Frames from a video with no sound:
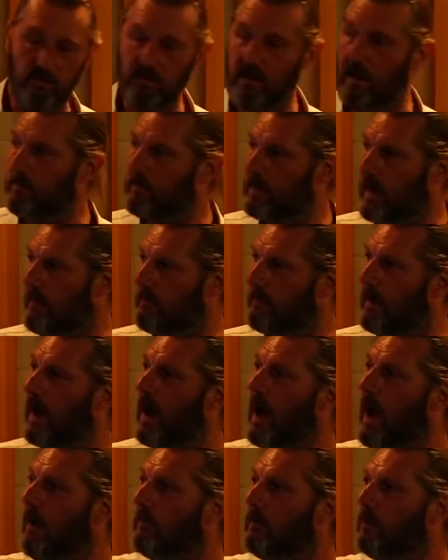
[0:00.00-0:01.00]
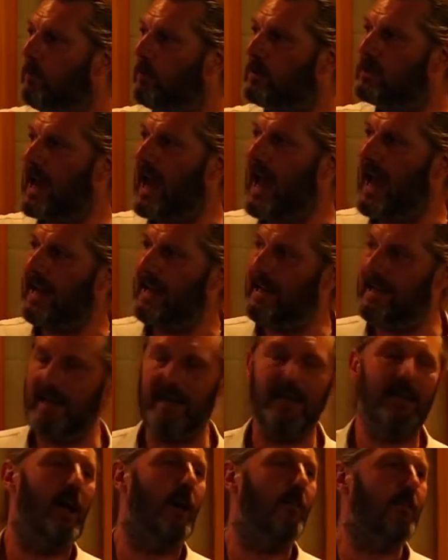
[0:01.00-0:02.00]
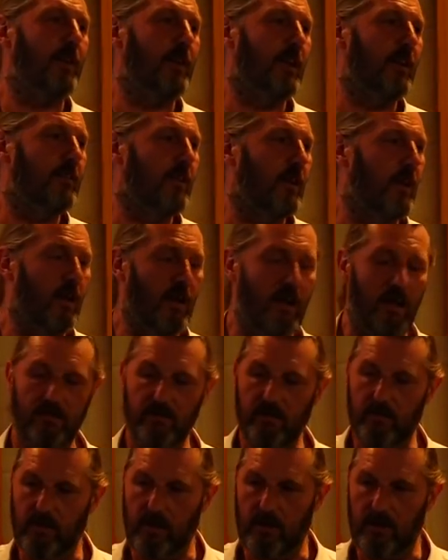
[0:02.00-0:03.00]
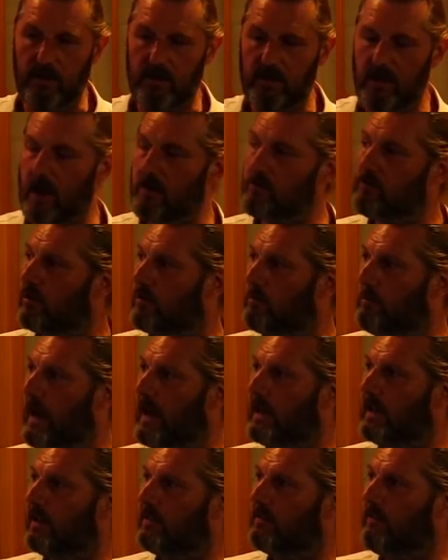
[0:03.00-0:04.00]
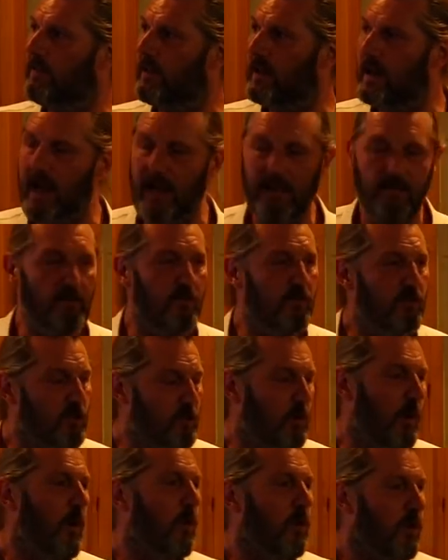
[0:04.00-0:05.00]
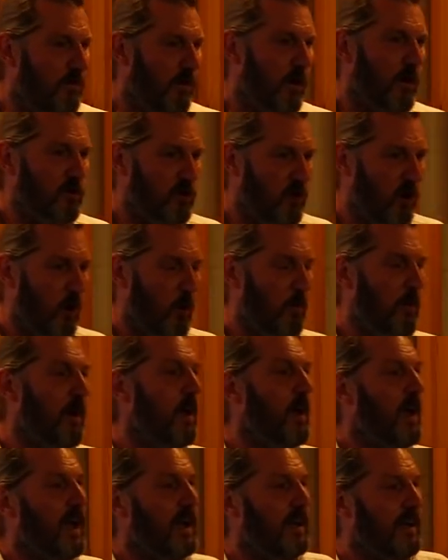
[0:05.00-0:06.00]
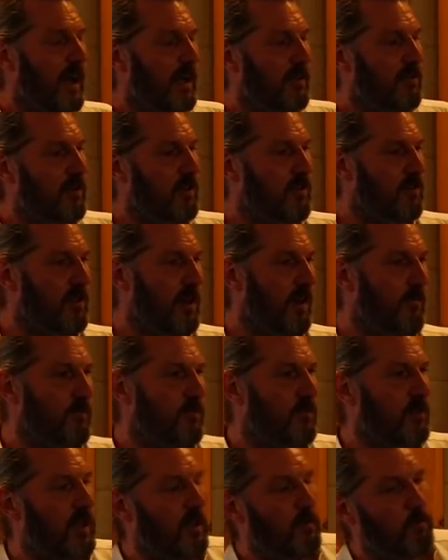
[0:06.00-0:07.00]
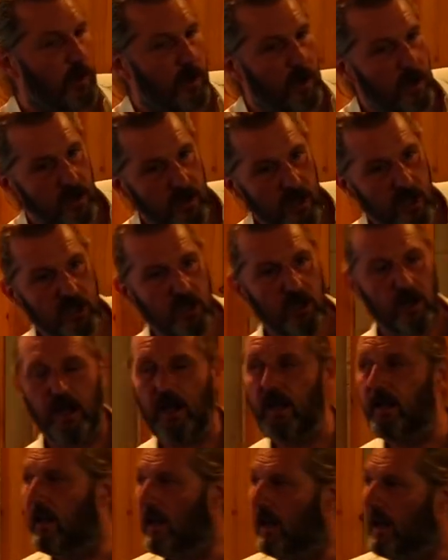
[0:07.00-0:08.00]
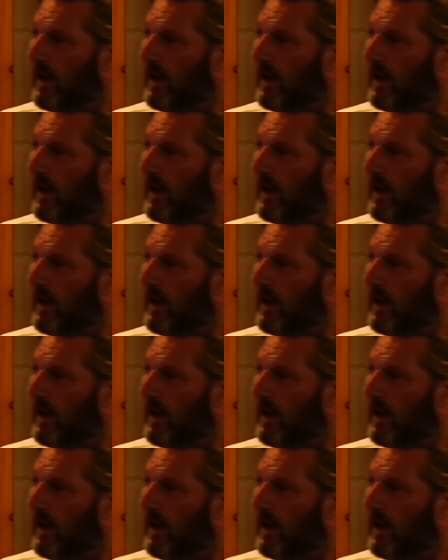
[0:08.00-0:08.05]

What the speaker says: of September, but which ended on the disastrous battles of the 9th and 12th of October 1917, where initially